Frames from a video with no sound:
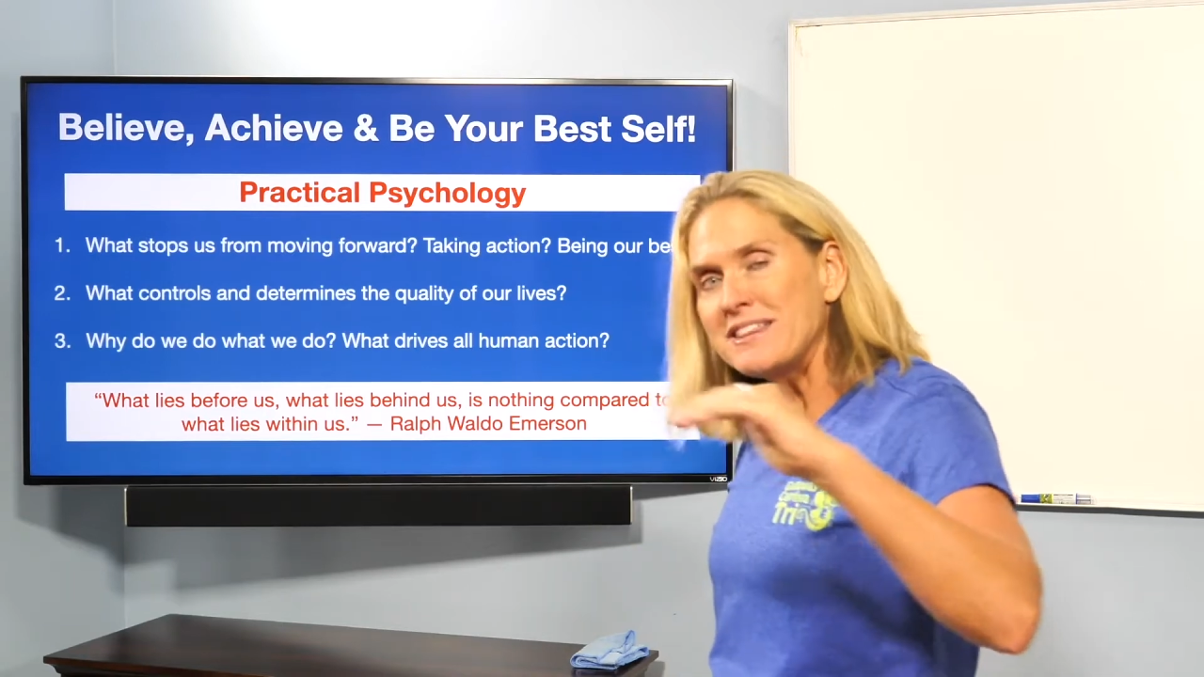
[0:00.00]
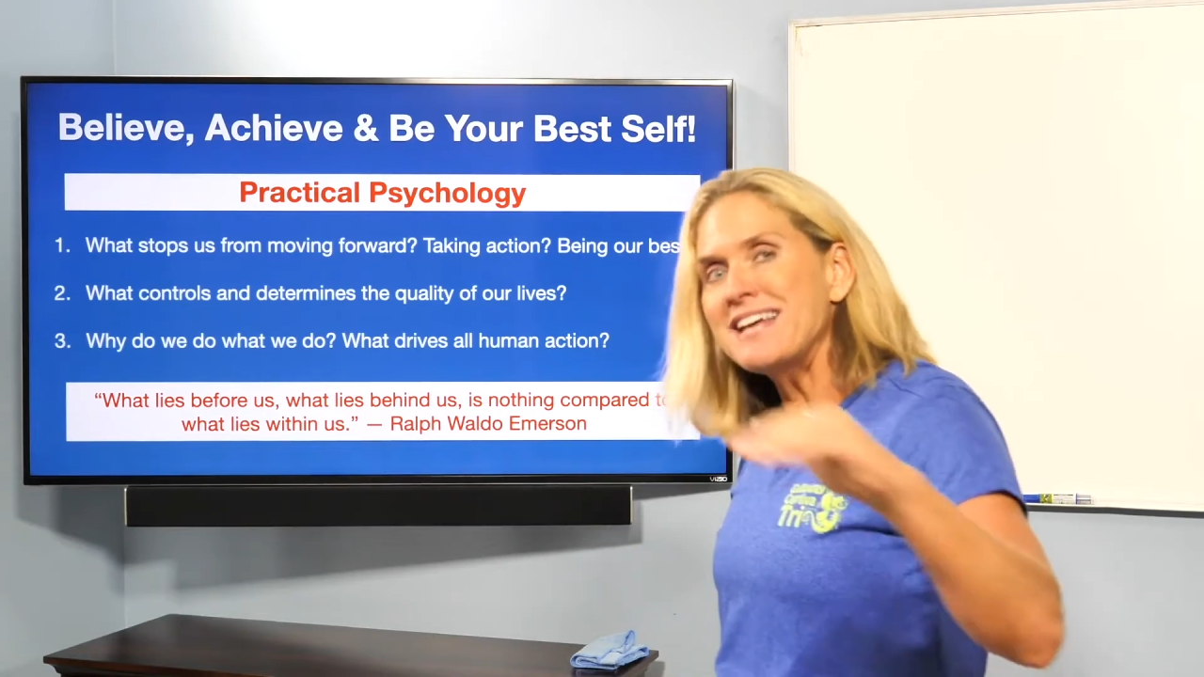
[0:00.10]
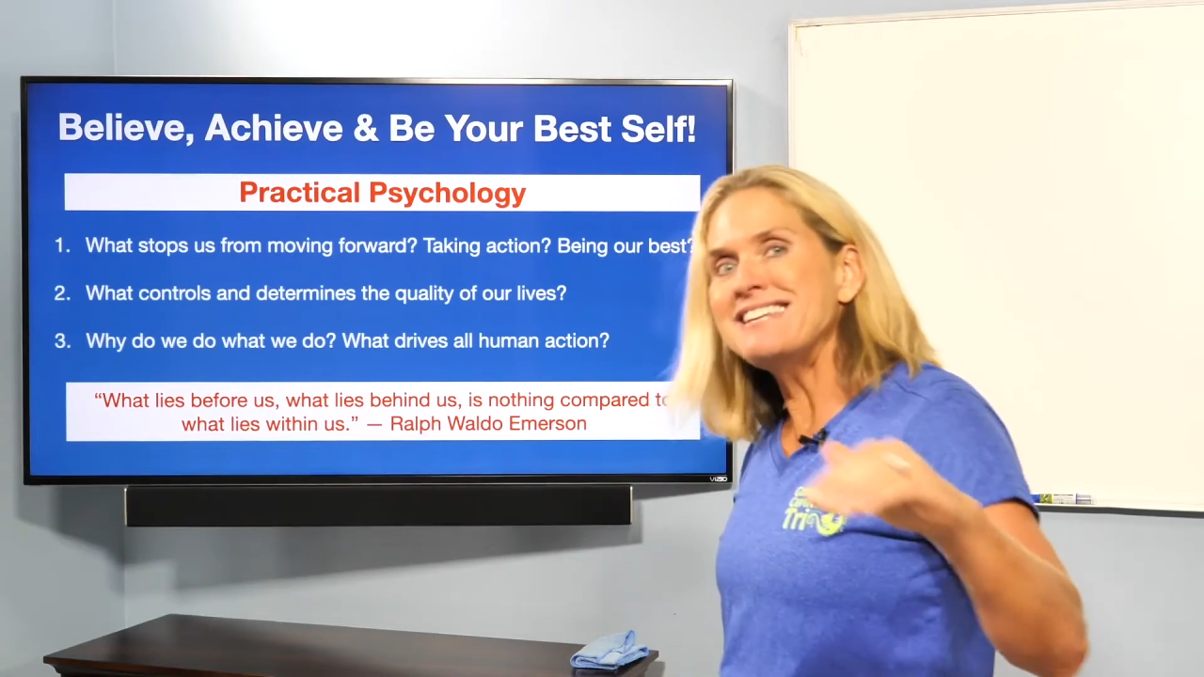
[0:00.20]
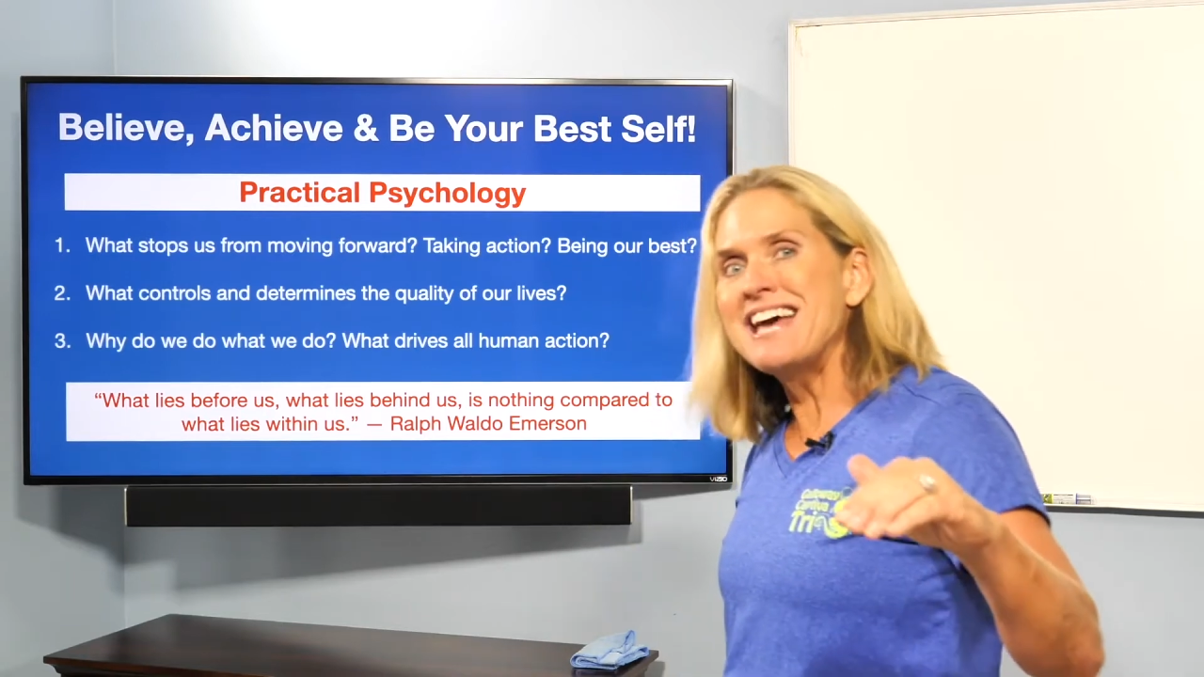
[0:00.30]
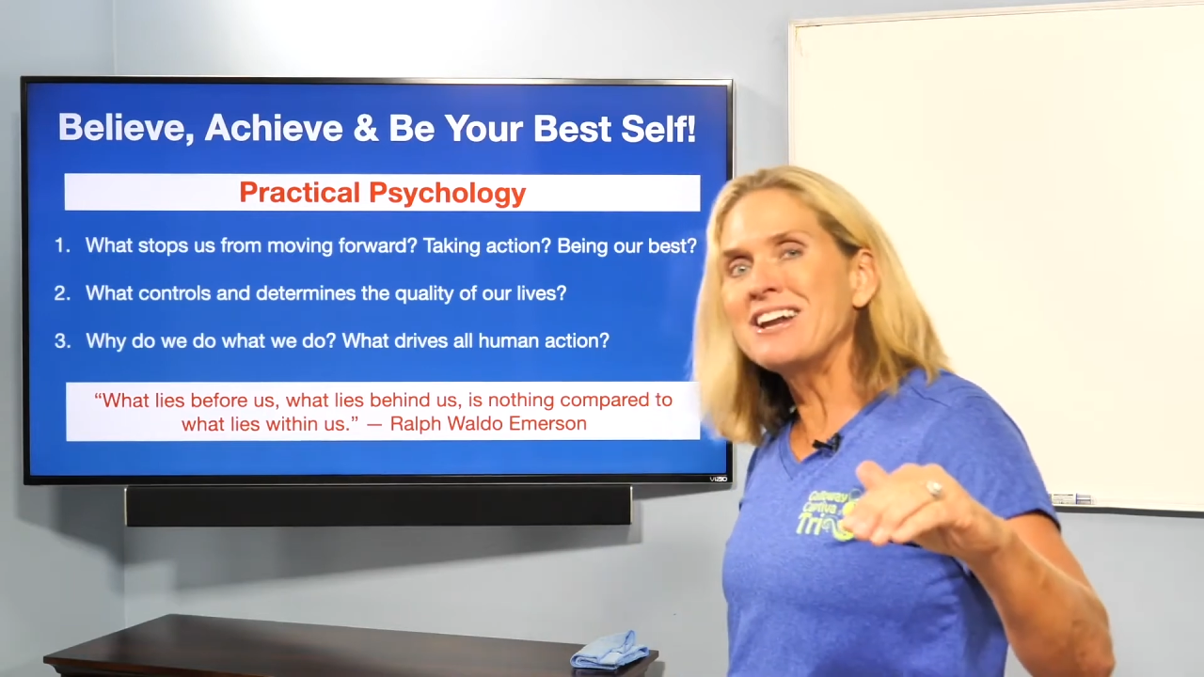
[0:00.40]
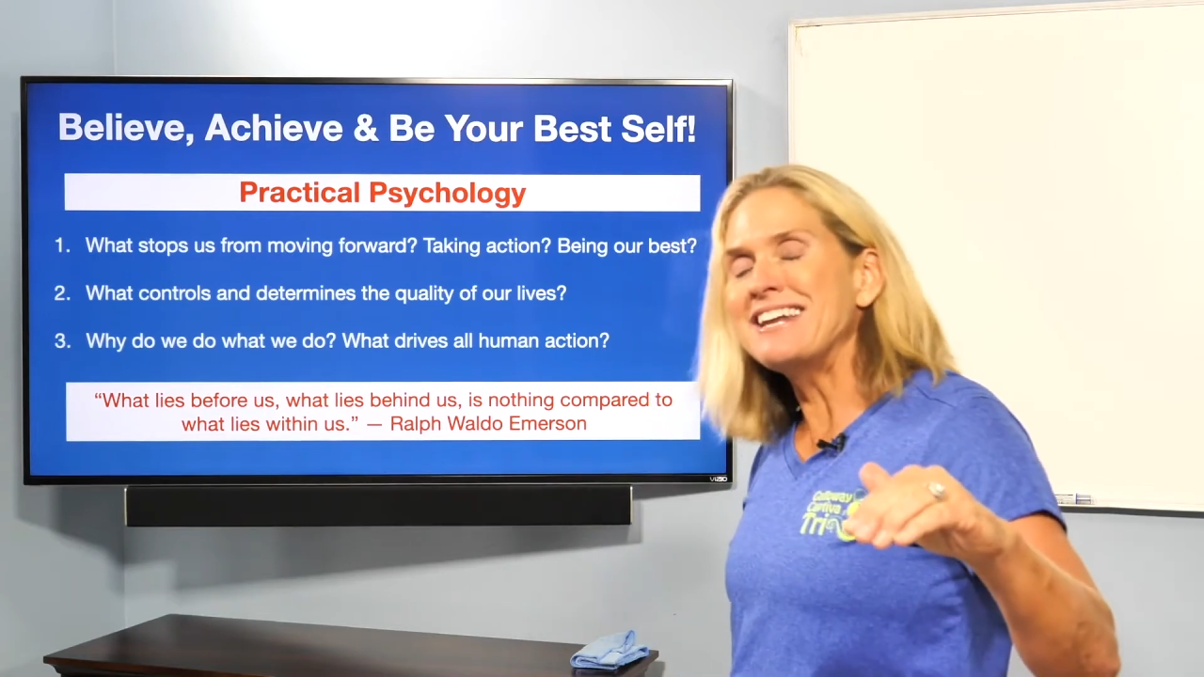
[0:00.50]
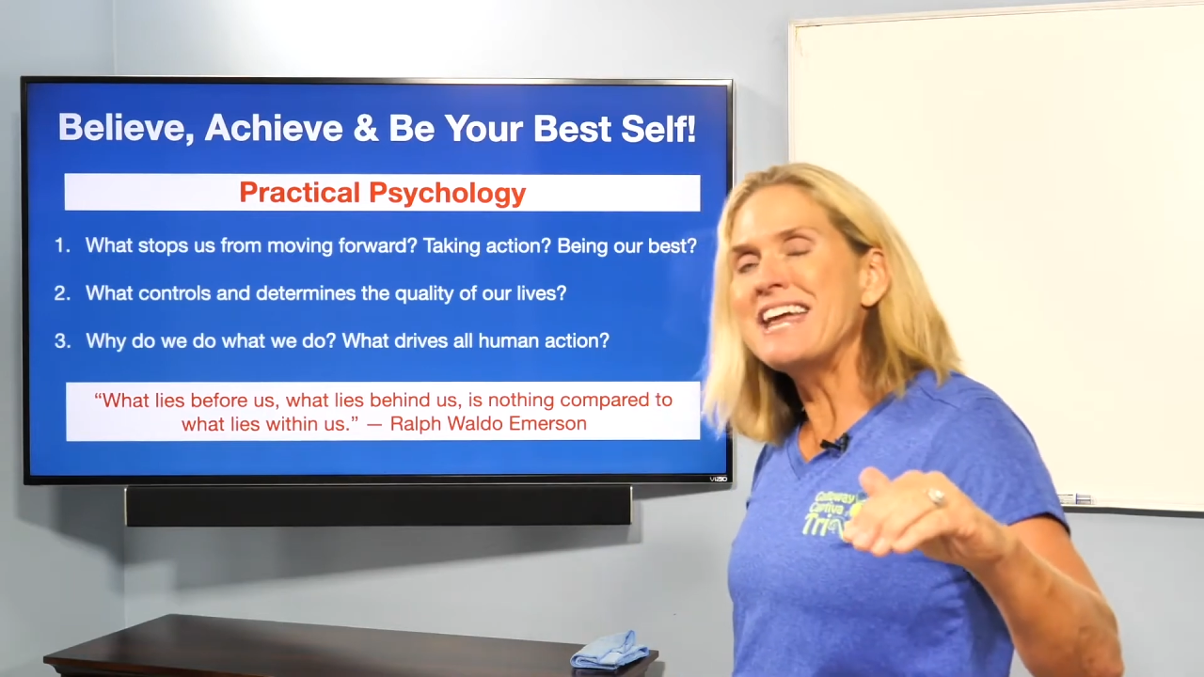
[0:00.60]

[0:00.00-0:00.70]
that down on